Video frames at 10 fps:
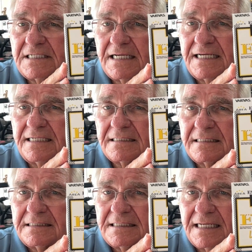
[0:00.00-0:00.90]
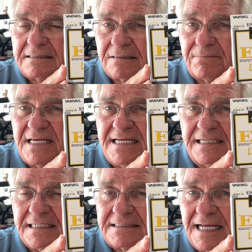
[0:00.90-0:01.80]
line. To
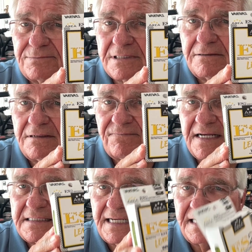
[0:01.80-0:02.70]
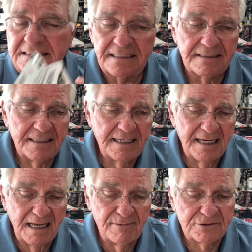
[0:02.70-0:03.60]
me, it's absolutely fantastic.
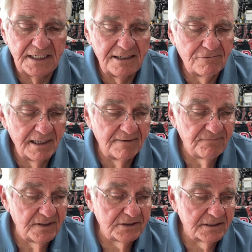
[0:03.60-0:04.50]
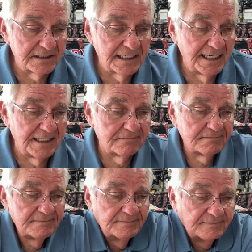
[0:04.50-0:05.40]
I'm going to tell you why I fish this line.
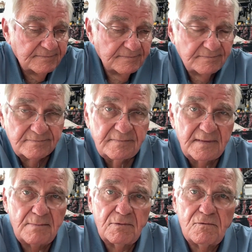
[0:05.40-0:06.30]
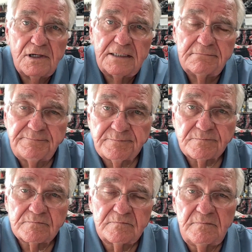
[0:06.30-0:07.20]
Number one,
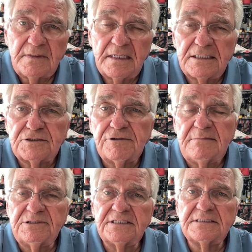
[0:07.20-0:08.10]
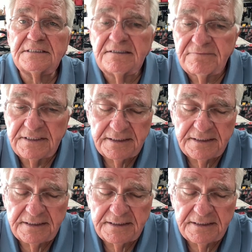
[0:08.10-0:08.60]
extreme sensitivity.